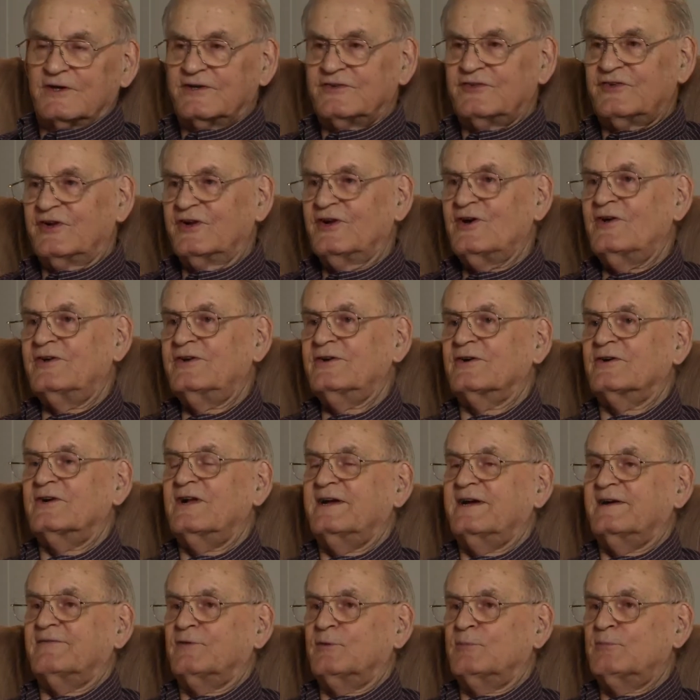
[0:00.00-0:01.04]
said, "Oh, they're going
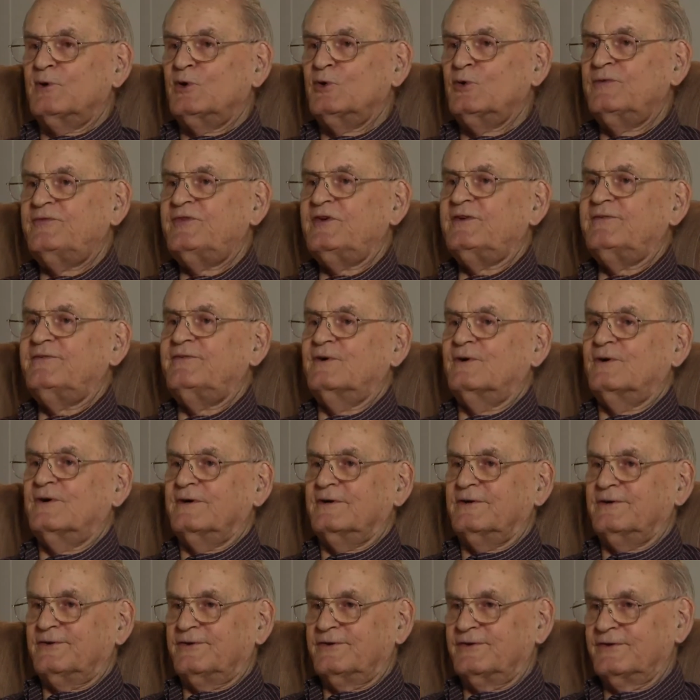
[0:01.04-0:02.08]
to have a movie
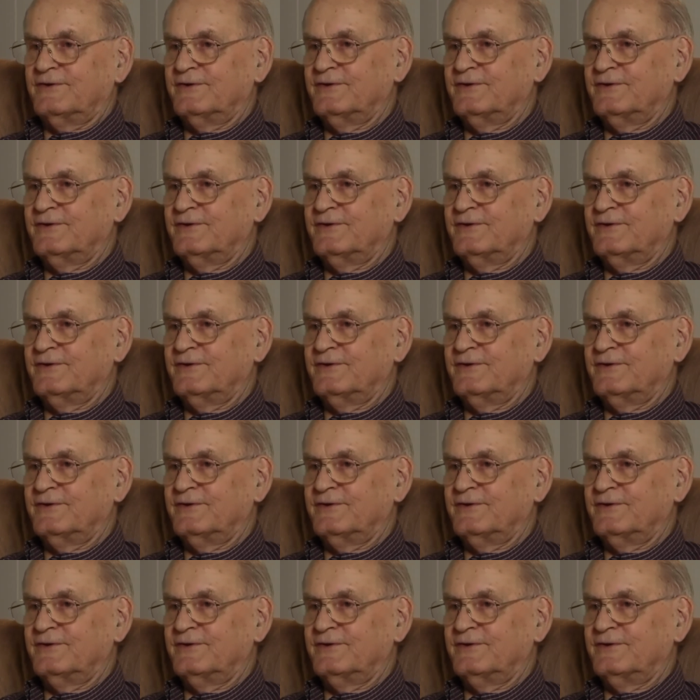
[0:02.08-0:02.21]
for us."